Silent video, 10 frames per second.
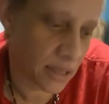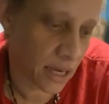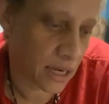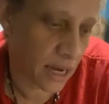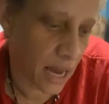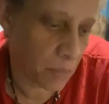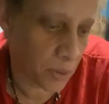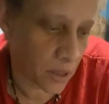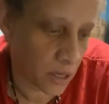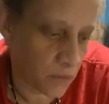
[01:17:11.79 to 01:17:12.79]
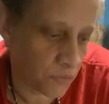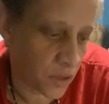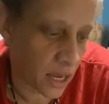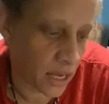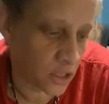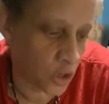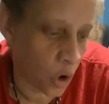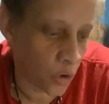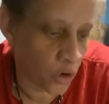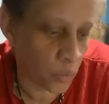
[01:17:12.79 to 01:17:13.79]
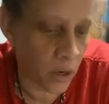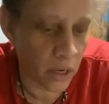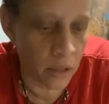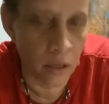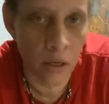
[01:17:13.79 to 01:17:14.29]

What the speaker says: that could happen if things go your way?